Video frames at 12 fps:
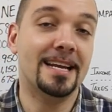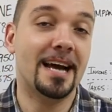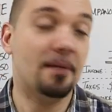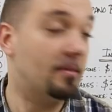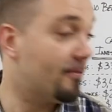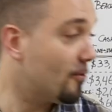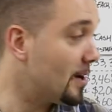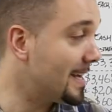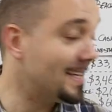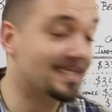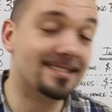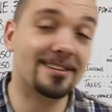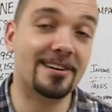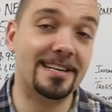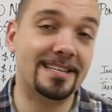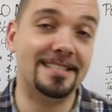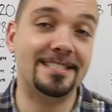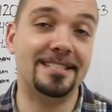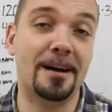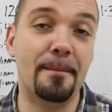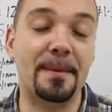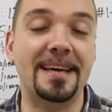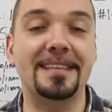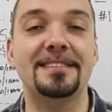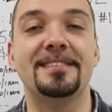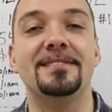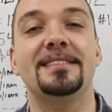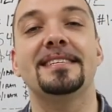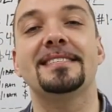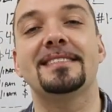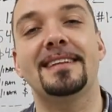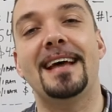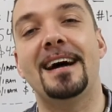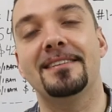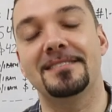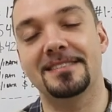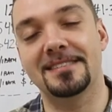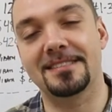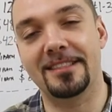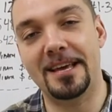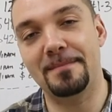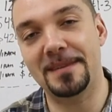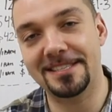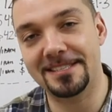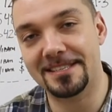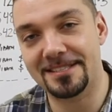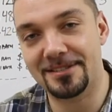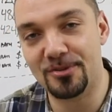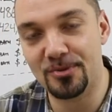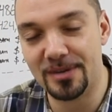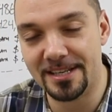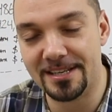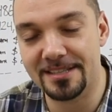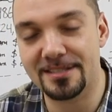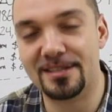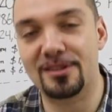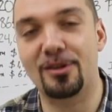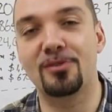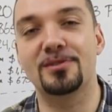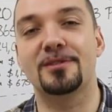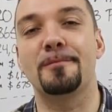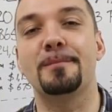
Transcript: Now, before I get started and jump into this analysis, let me just do a disclosure.